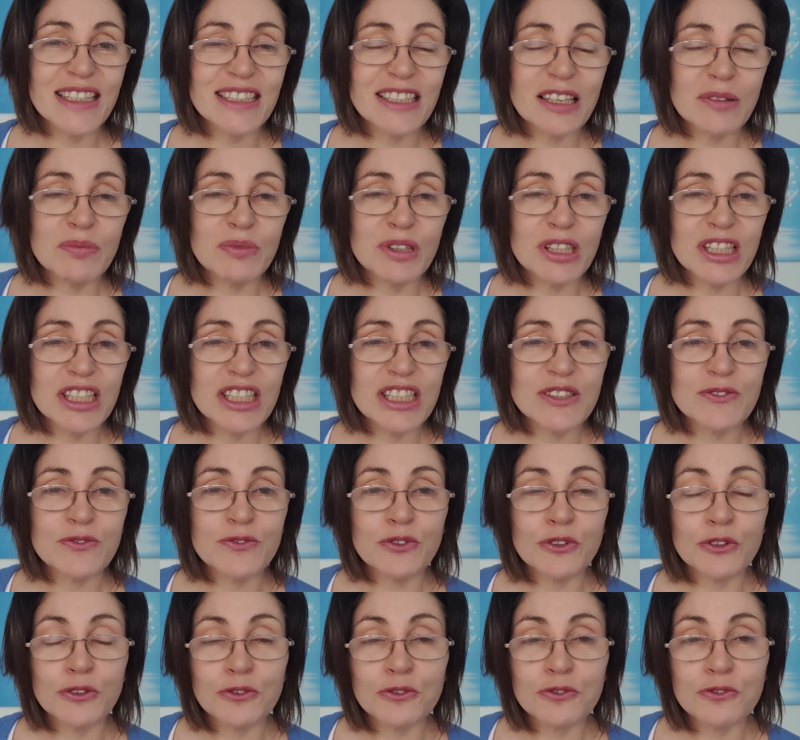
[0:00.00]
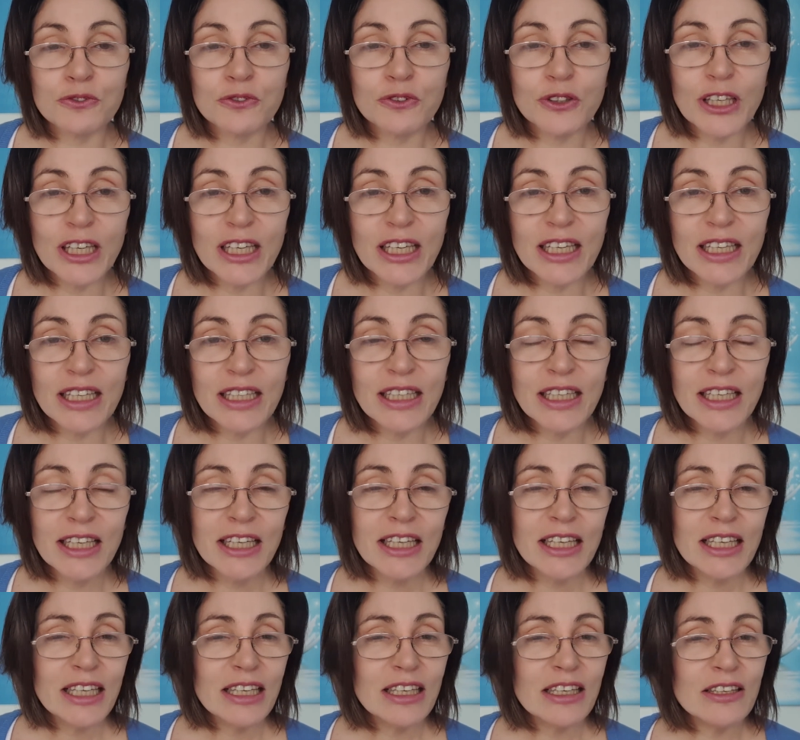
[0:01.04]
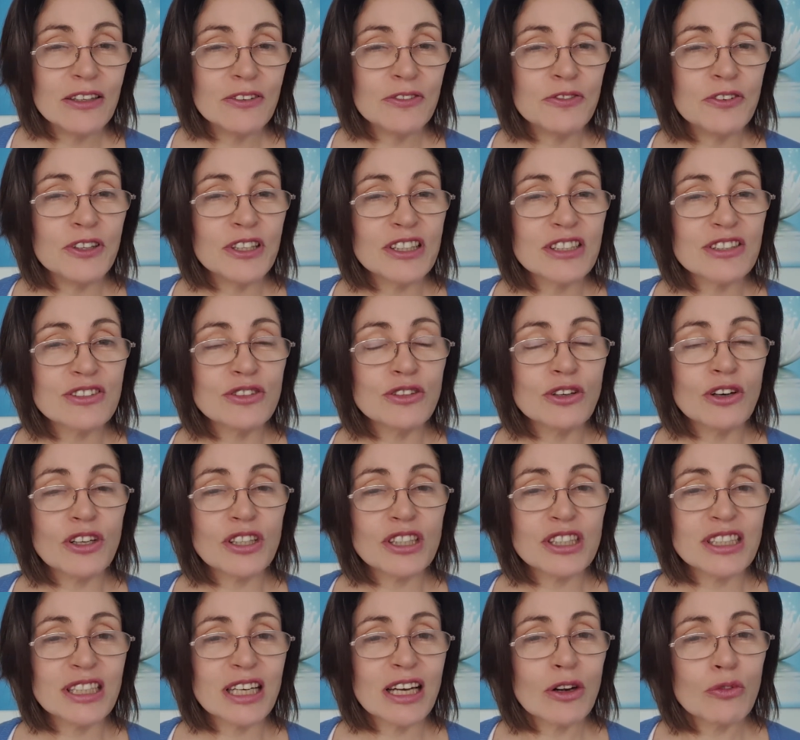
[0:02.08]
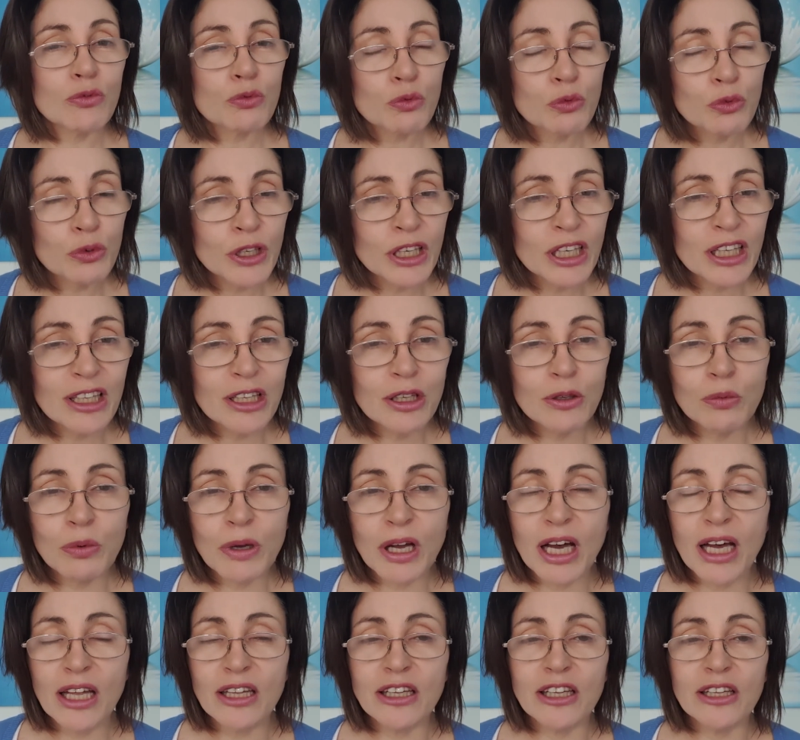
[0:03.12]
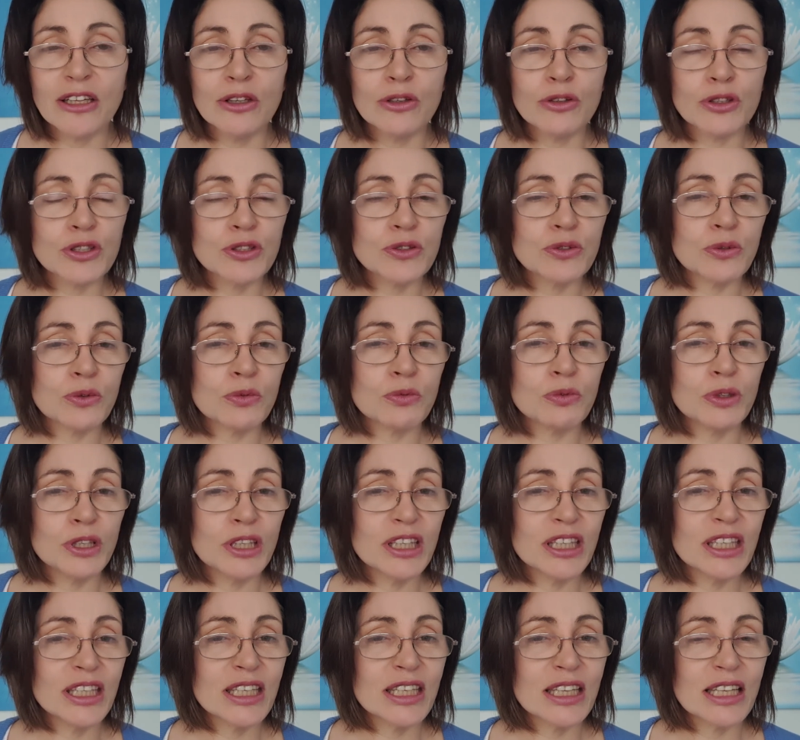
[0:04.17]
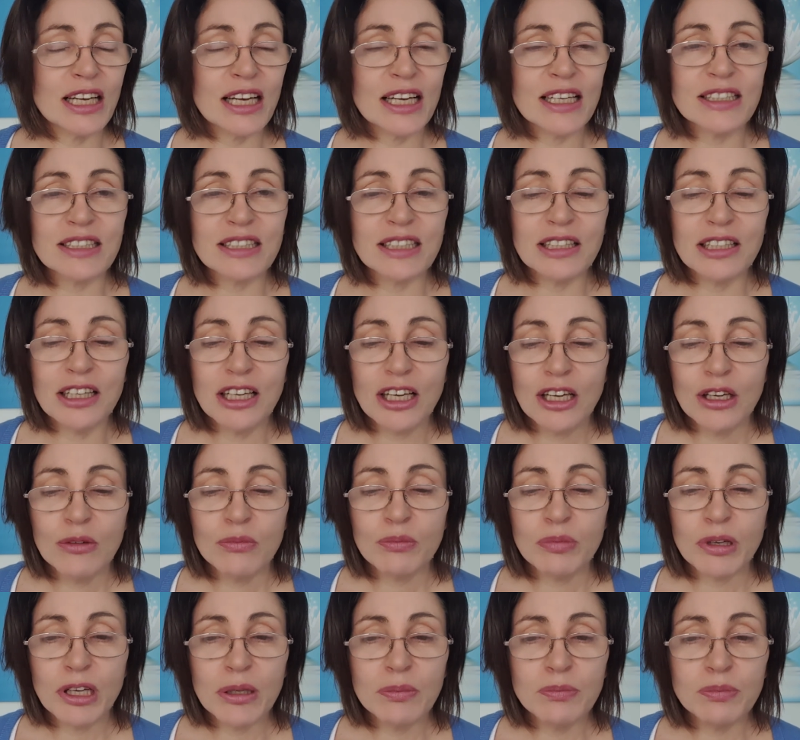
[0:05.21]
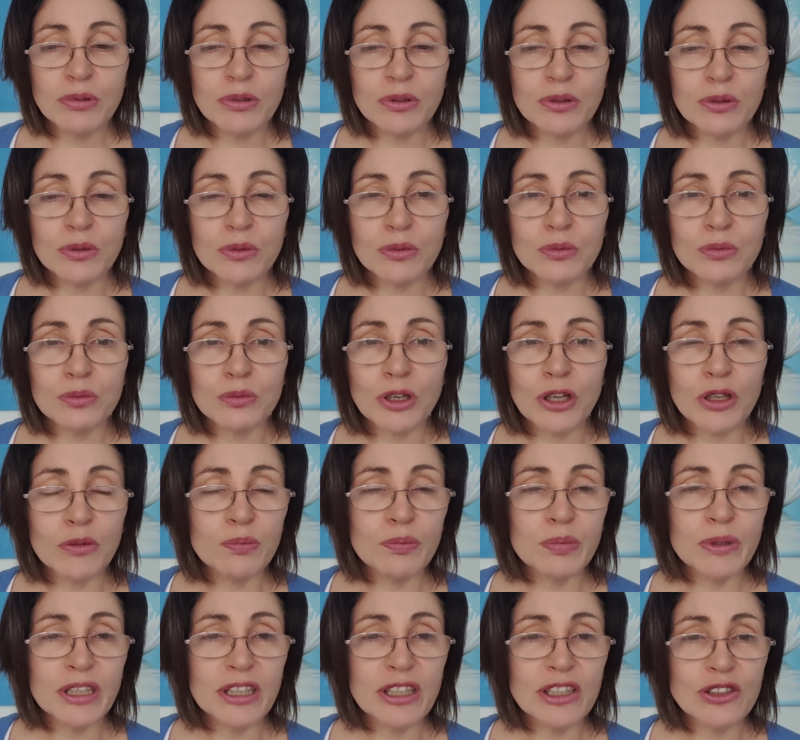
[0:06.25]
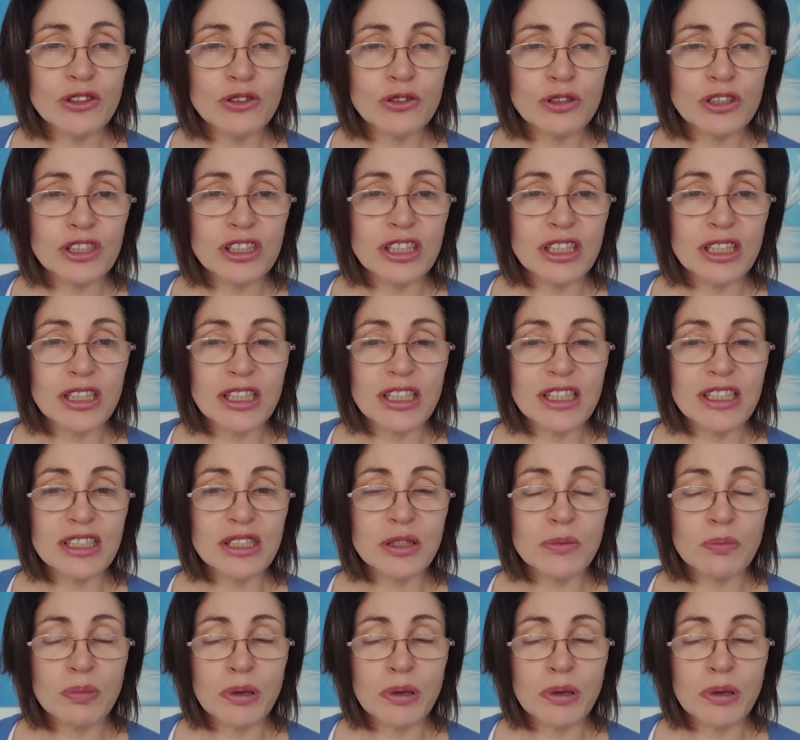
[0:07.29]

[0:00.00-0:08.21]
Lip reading: something is for free, if it's not done really well and looks really classy, people won't be interested, because